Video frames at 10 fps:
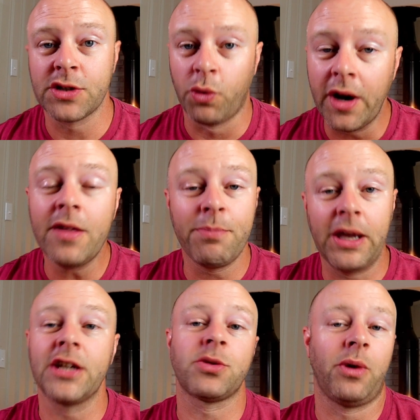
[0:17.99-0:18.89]
One of the
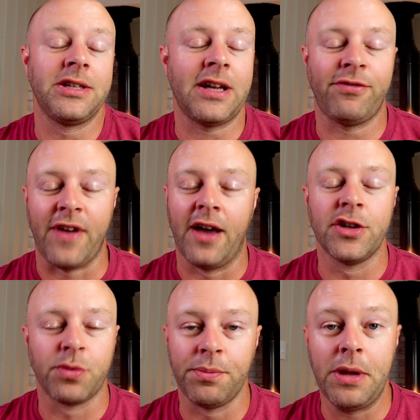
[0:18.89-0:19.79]
biggest ones I've found
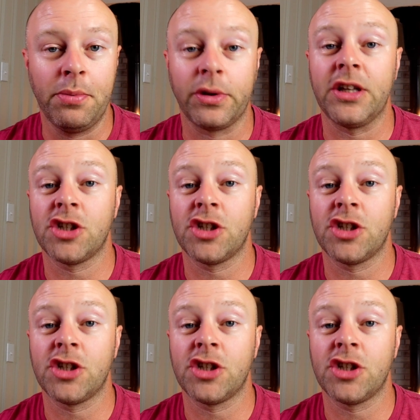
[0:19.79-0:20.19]
is when people get